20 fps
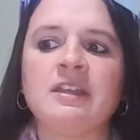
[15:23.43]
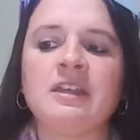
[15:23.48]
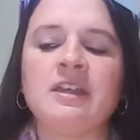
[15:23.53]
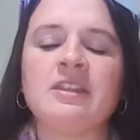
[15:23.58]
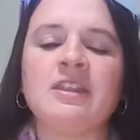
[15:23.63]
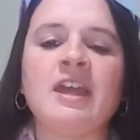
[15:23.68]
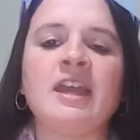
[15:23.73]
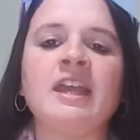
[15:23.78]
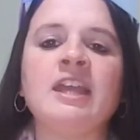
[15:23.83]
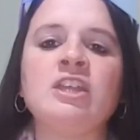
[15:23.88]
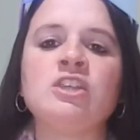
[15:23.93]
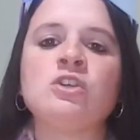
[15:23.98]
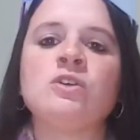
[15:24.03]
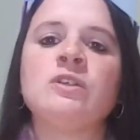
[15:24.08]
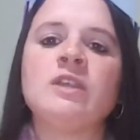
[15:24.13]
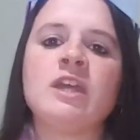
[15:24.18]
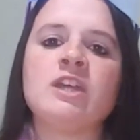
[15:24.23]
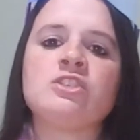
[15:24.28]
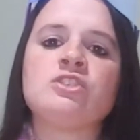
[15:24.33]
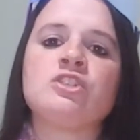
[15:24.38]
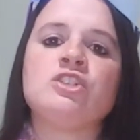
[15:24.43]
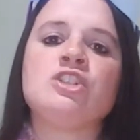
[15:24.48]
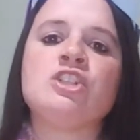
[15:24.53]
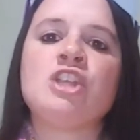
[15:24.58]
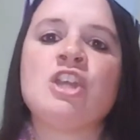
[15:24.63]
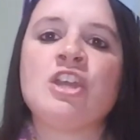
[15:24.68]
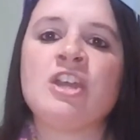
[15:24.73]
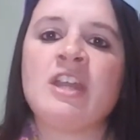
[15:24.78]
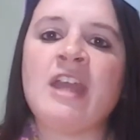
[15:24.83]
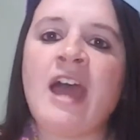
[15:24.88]
that he told Esther she
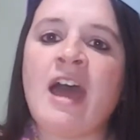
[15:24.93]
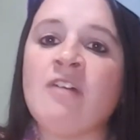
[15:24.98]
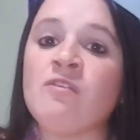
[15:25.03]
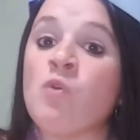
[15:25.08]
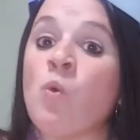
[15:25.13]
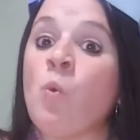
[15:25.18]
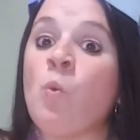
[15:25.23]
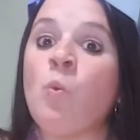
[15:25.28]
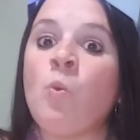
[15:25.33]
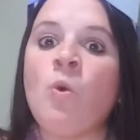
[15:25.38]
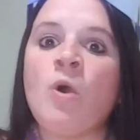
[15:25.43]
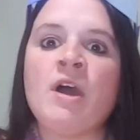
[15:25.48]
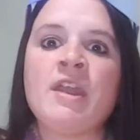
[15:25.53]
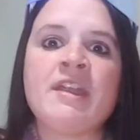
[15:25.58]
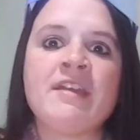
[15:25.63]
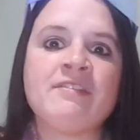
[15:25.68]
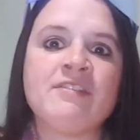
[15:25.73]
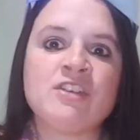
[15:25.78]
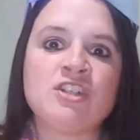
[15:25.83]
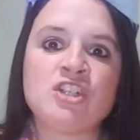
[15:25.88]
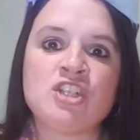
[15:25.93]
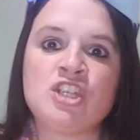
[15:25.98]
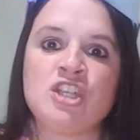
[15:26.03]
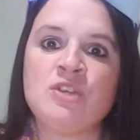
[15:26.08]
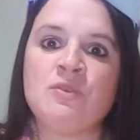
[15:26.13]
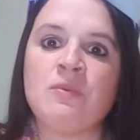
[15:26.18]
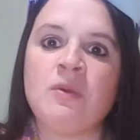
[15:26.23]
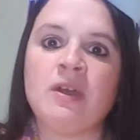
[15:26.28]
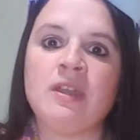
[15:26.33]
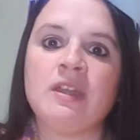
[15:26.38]
could have whatever she
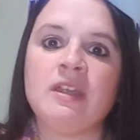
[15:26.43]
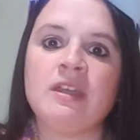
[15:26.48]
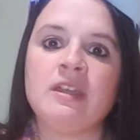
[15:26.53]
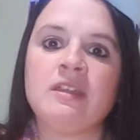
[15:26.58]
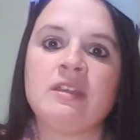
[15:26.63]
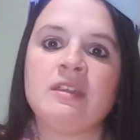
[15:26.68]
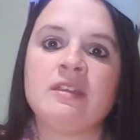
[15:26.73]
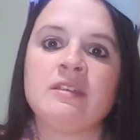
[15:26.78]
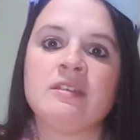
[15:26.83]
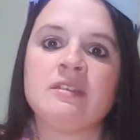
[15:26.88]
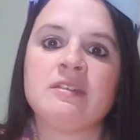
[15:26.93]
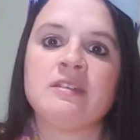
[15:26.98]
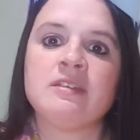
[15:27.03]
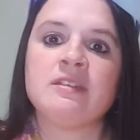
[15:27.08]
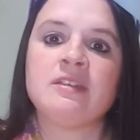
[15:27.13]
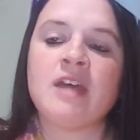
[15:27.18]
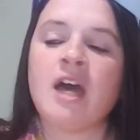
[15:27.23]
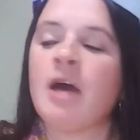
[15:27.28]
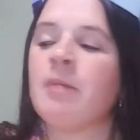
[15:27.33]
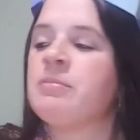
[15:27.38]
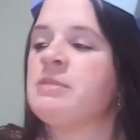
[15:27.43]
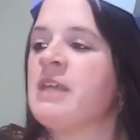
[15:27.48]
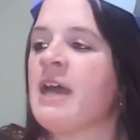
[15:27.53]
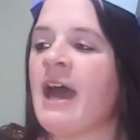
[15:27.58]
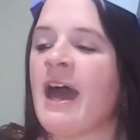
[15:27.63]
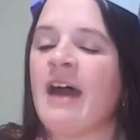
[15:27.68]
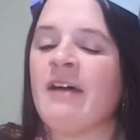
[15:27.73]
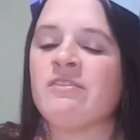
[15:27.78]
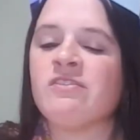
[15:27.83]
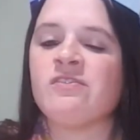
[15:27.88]
wanted, up to
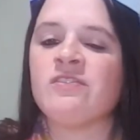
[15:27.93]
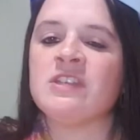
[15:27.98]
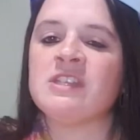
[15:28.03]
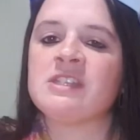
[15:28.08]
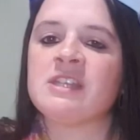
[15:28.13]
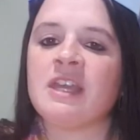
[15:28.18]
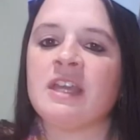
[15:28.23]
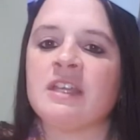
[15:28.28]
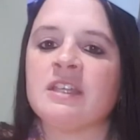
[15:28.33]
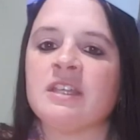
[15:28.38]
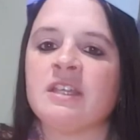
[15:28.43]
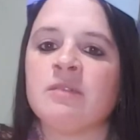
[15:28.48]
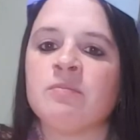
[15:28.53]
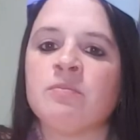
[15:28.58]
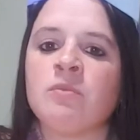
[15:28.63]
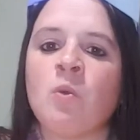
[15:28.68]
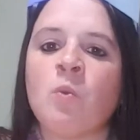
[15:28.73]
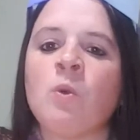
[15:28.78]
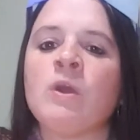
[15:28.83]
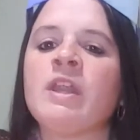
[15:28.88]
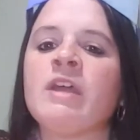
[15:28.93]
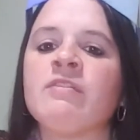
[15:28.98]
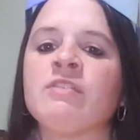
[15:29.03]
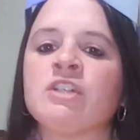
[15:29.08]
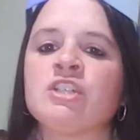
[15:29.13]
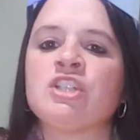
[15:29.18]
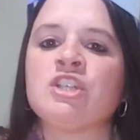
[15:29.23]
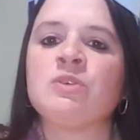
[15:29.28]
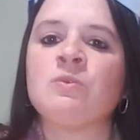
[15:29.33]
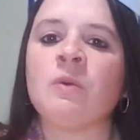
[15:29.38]
half of his kingdom, whatever
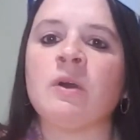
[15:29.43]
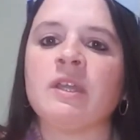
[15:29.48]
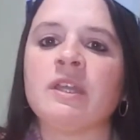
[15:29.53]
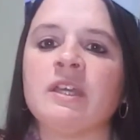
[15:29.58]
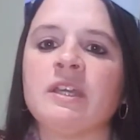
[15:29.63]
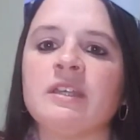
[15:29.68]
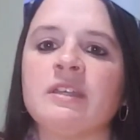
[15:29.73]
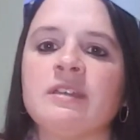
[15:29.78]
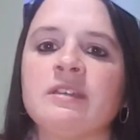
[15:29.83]
she wanted.